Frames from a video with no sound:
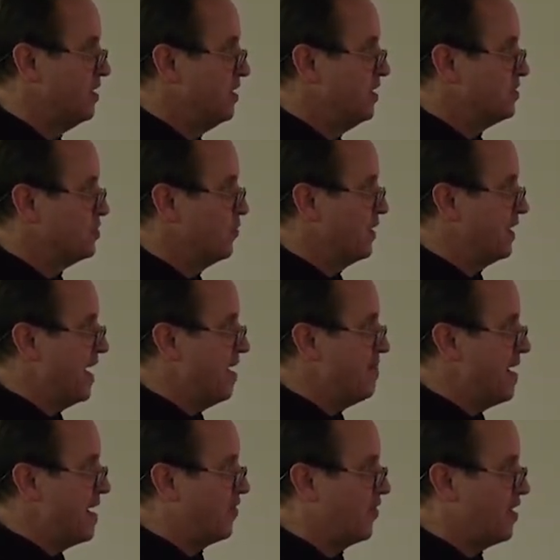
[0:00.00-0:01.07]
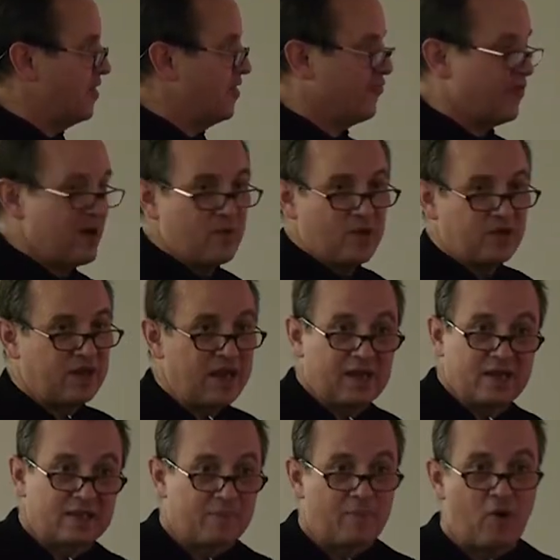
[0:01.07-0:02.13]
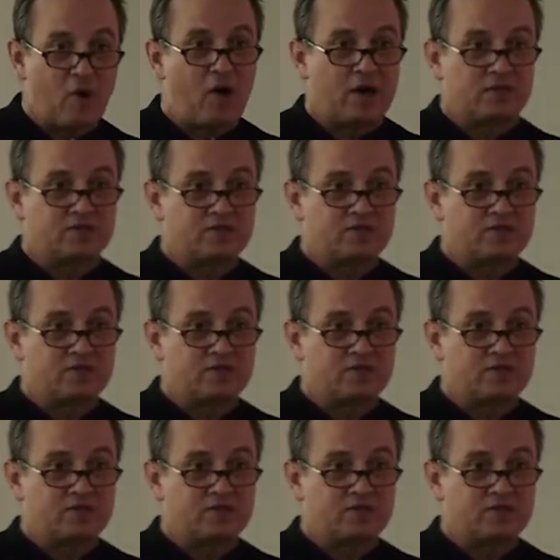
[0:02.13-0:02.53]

So we can't make her another framework. We can't get the parts.